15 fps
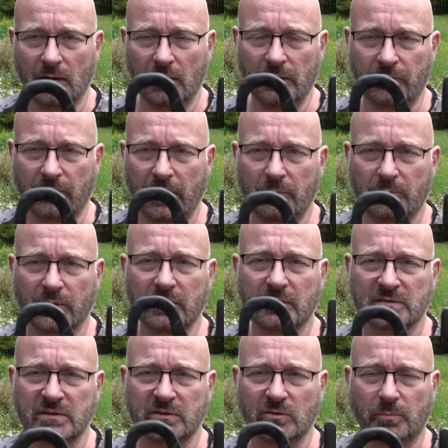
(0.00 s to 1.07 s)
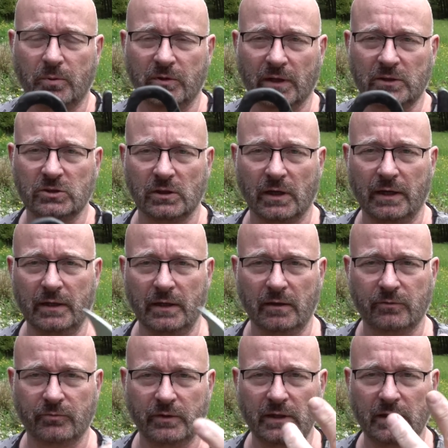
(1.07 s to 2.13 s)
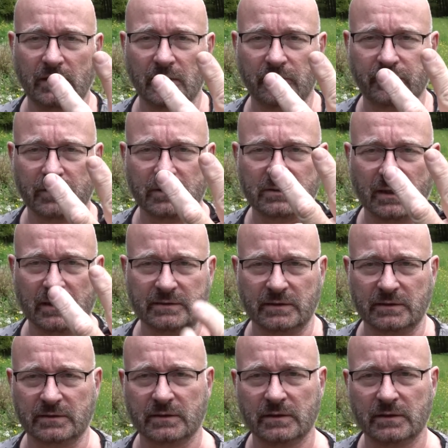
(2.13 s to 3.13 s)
if I bring this into production, I need 3 different sizes.